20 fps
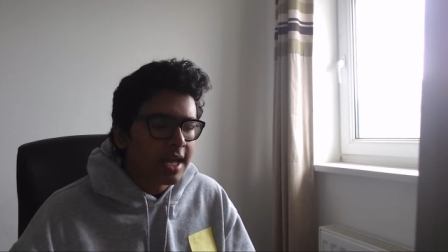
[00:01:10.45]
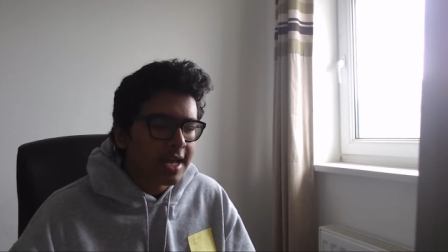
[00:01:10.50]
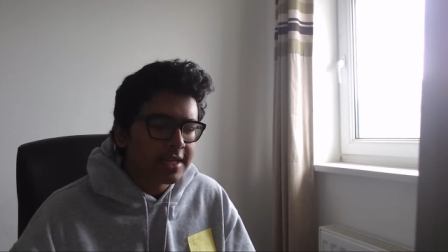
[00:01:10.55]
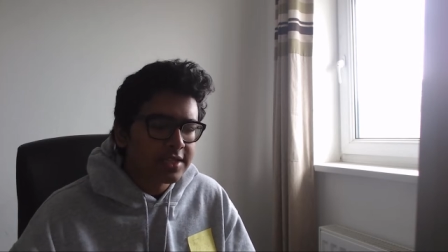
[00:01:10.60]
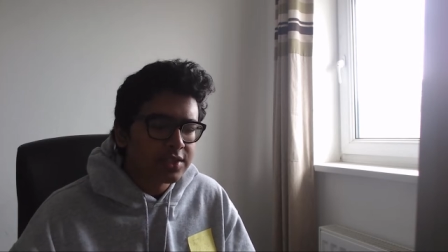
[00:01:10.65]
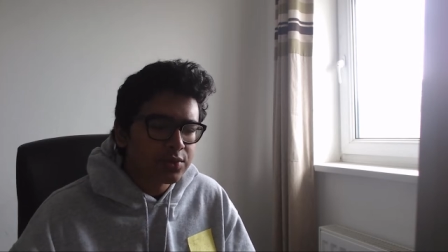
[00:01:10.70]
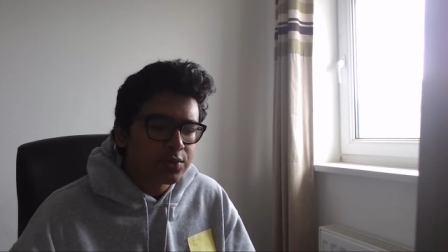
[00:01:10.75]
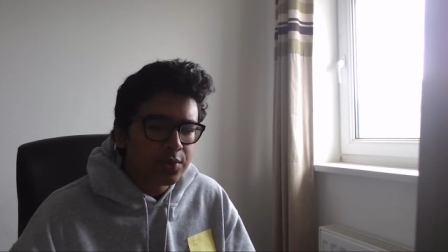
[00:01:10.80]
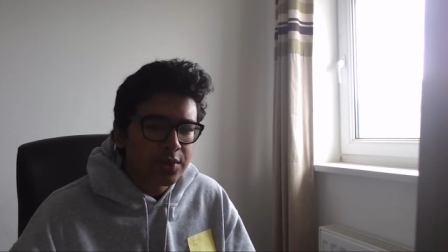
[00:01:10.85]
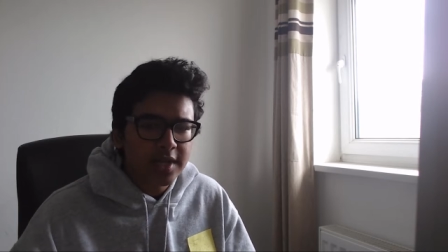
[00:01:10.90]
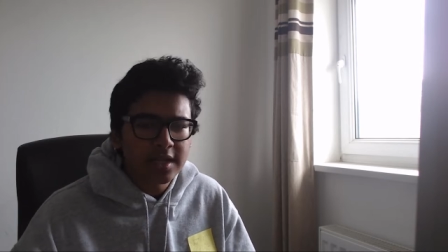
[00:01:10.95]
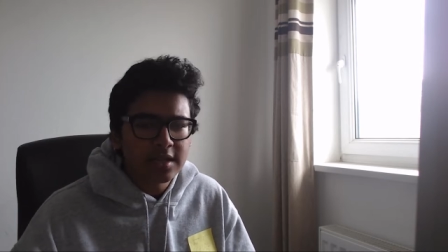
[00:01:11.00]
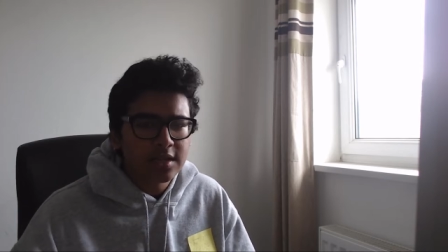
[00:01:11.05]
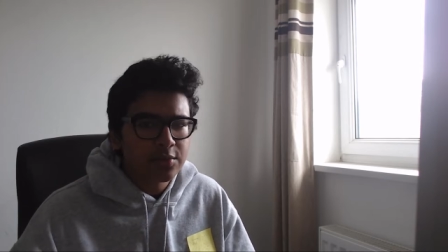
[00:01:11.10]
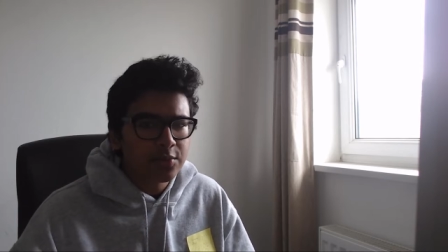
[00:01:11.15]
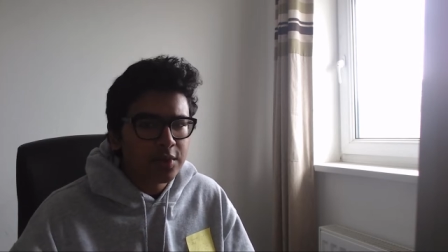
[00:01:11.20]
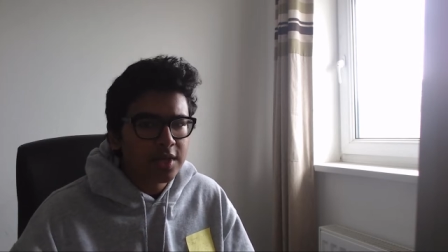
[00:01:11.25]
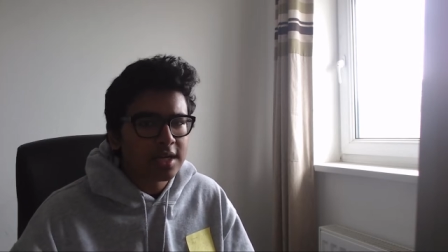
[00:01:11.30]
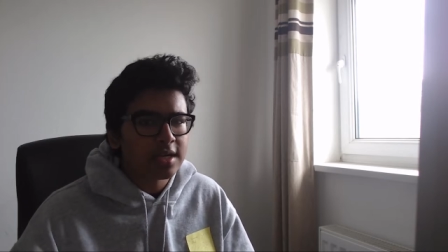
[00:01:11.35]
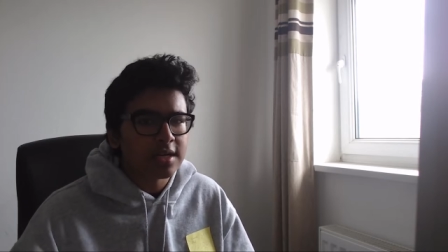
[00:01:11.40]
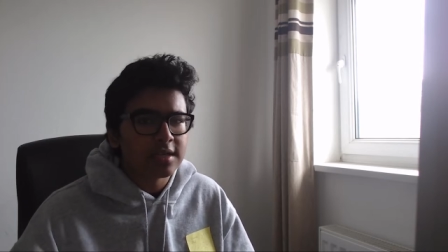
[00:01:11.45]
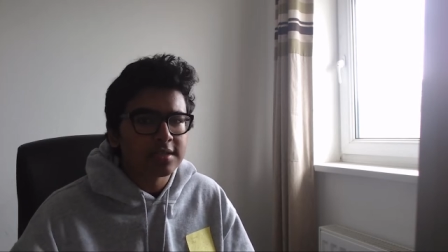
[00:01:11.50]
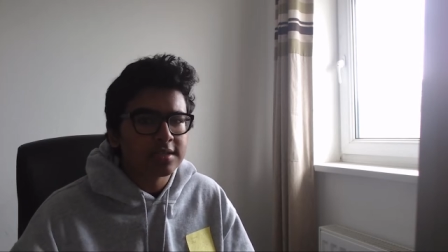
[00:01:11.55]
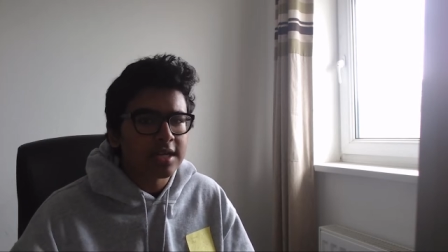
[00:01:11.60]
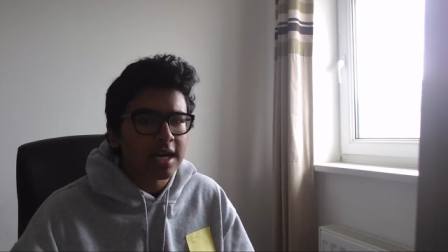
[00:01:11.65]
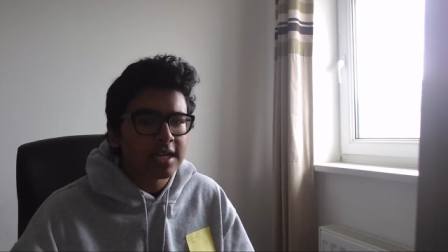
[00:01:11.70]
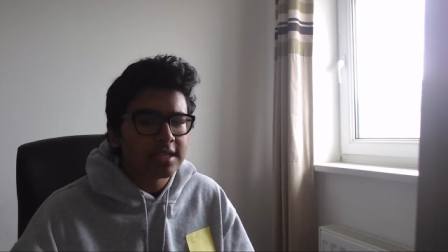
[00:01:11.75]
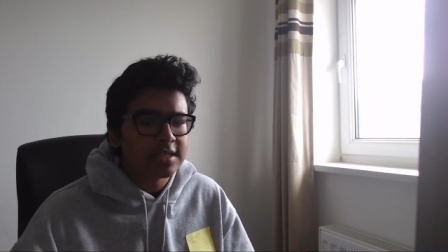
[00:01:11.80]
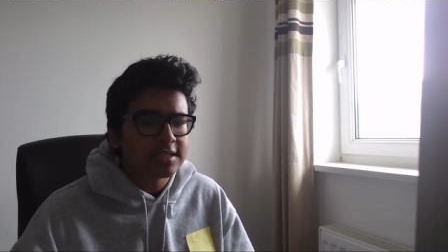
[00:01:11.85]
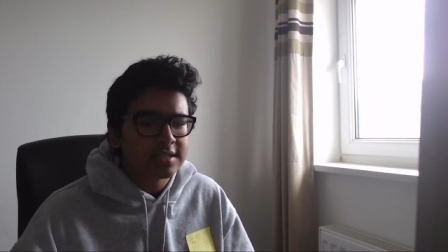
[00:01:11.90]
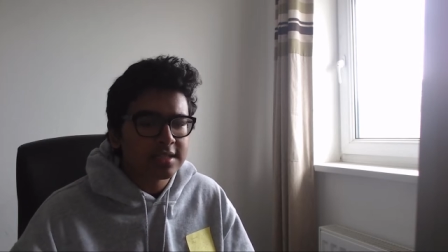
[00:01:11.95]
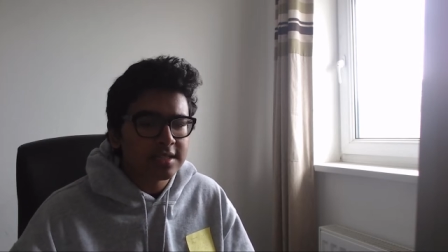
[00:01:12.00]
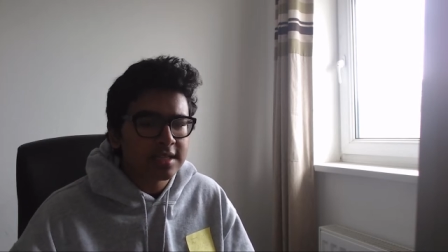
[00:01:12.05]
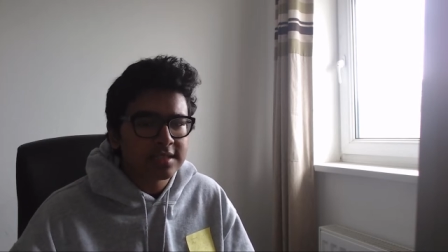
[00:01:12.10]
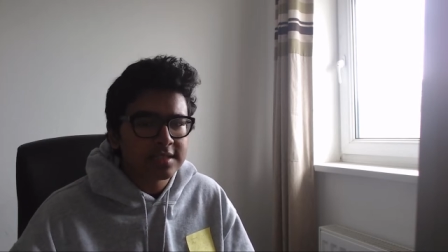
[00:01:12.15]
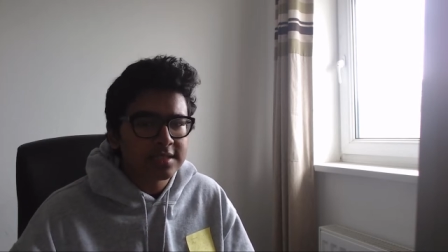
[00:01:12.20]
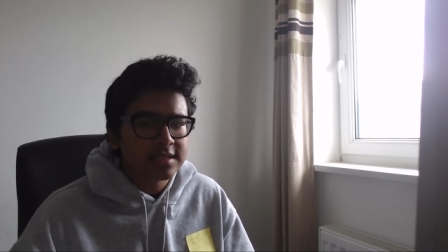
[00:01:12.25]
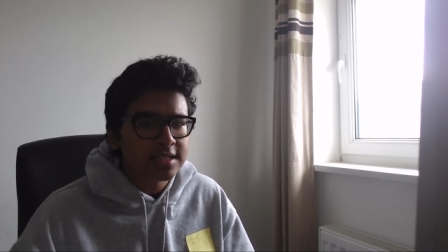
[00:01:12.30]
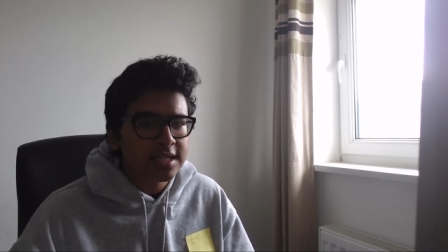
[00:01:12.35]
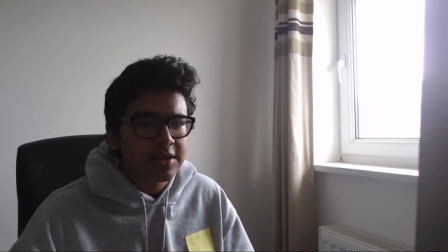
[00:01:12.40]
It's really weird. I've
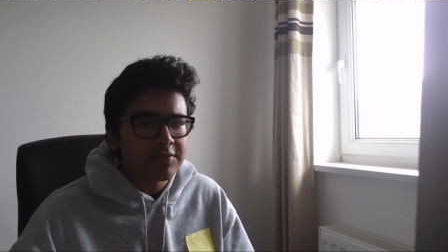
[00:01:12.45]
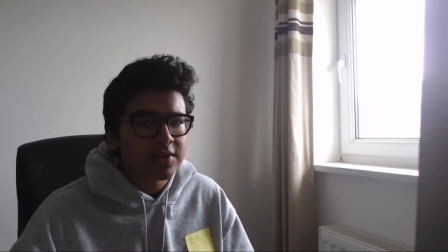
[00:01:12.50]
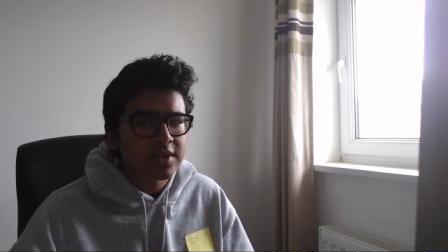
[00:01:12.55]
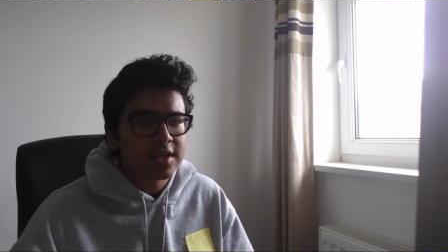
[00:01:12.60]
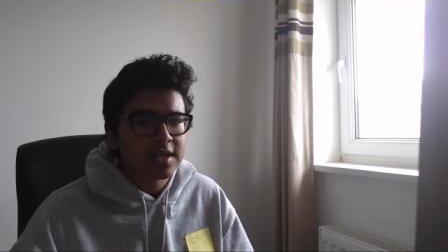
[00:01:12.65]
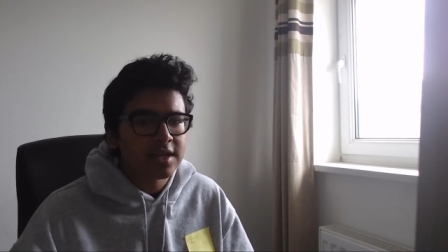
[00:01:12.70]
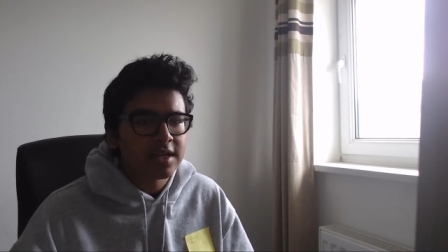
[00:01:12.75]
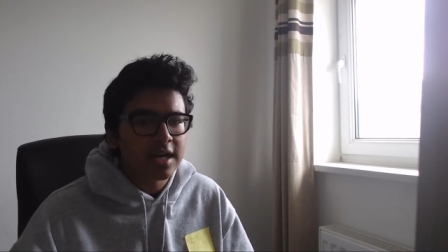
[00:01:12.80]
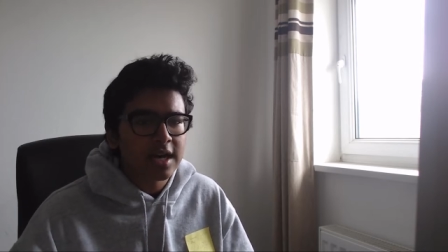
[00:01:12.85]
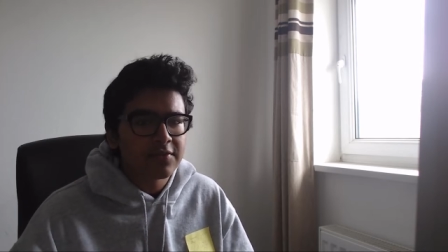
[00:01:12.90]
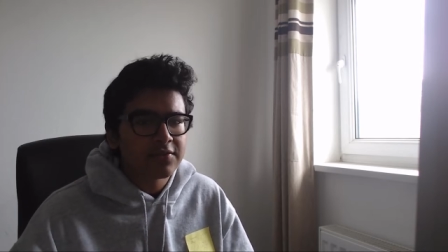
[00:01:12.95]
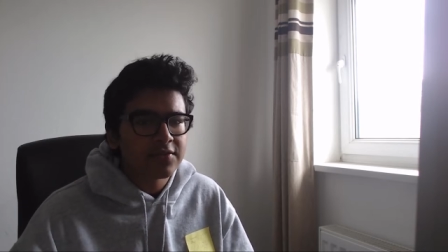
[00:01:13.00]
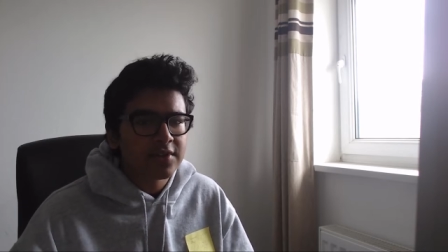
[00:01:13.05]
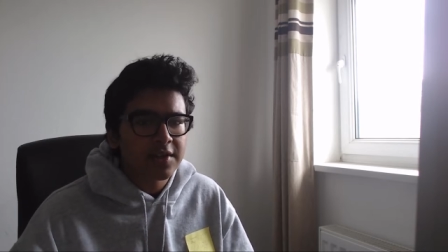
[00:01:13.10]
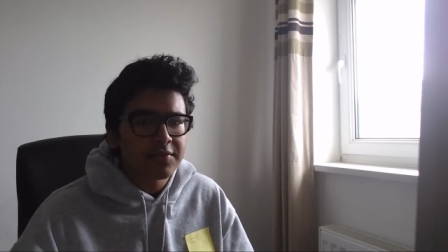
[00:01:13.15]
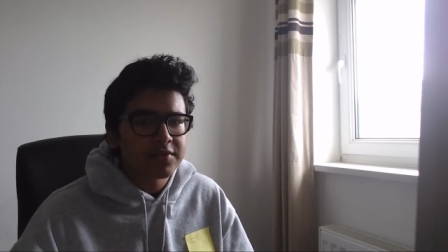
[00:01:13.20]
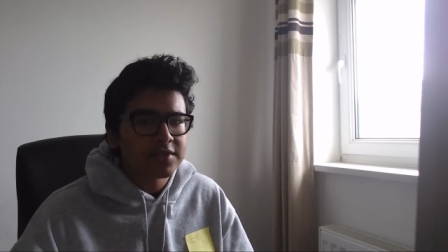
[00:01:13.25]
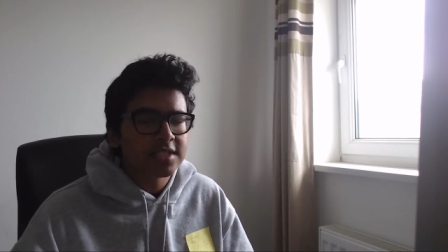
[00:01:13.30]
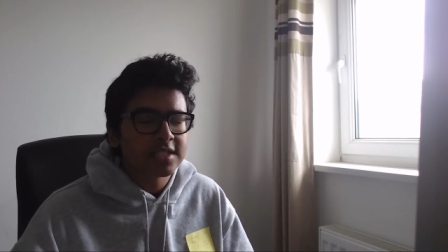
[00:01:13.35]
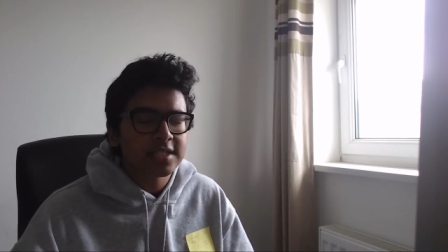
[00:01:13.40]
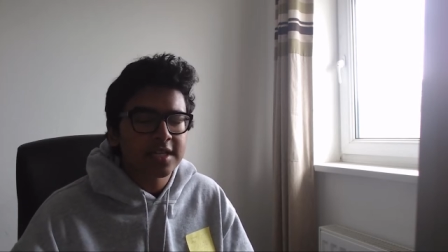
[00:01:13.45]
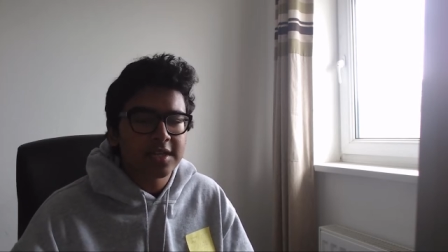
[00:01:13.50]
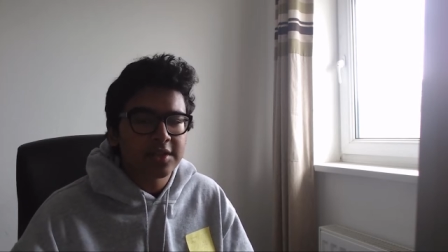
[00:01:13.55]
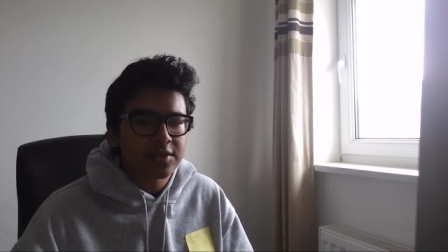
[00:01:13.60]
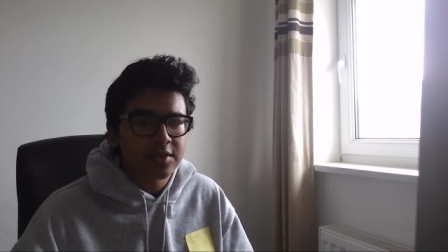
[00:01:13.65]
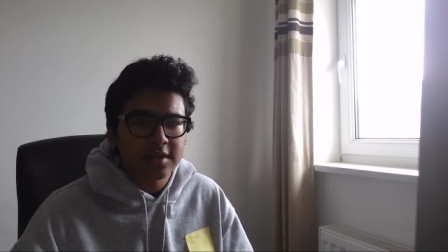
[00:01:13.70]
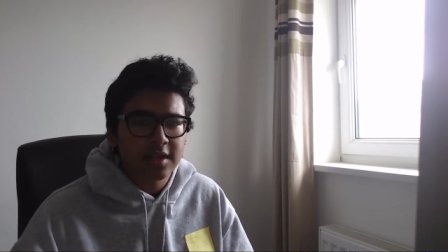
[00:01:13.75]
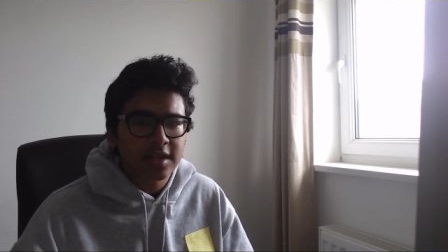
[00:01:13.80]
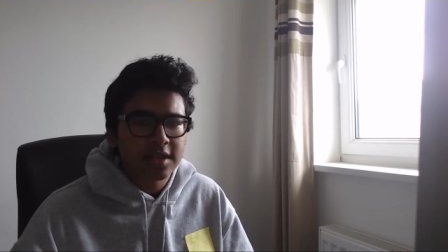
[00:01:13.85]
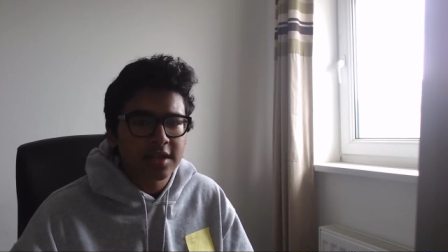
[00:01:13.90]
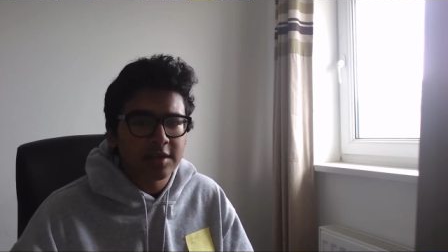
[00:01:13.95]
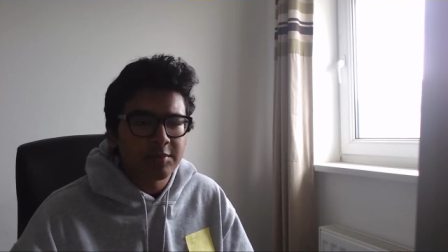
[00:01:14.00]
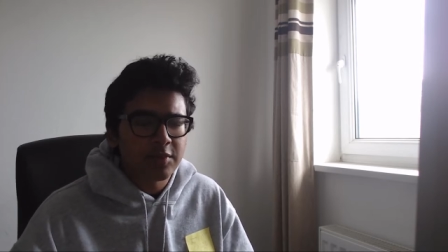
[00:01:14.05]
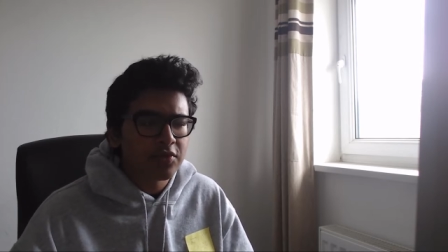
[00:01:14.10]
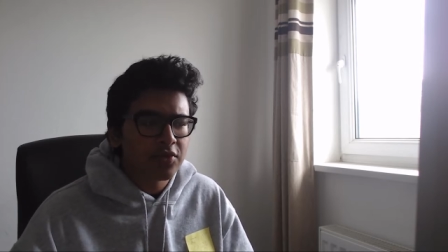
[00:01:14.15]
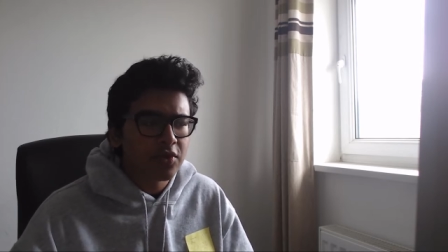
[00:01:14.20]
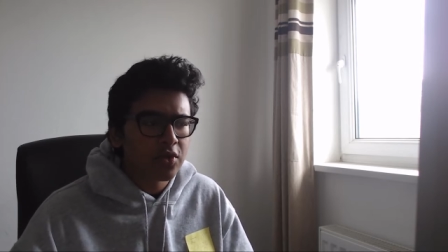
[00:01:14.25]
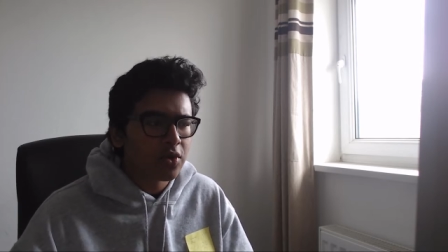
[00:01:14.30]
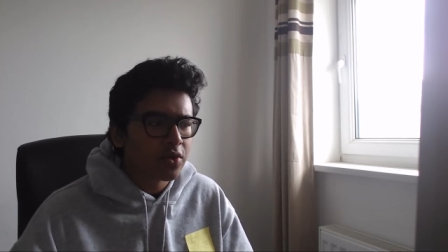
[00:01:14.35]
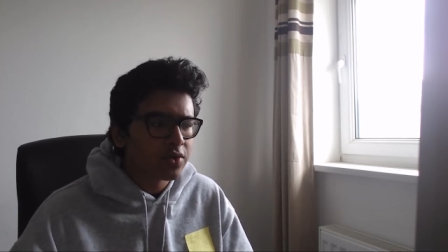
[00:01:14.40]
never seen anything like it
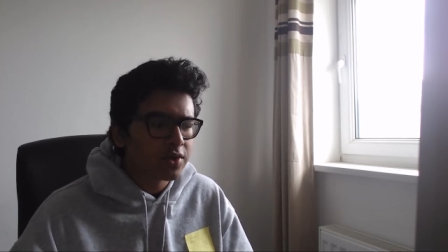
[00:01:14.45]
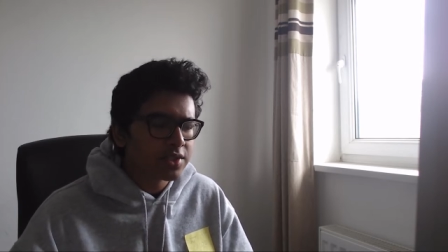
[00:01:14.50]
before.